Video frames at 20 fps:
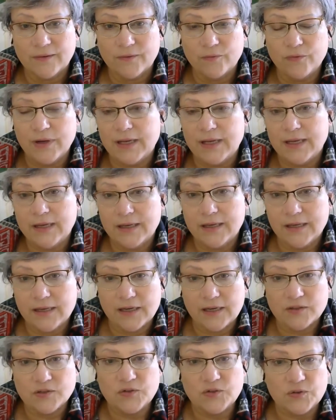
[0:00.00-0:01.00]
really
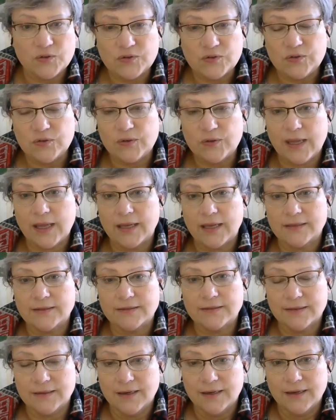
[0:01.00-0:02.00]
connects you to that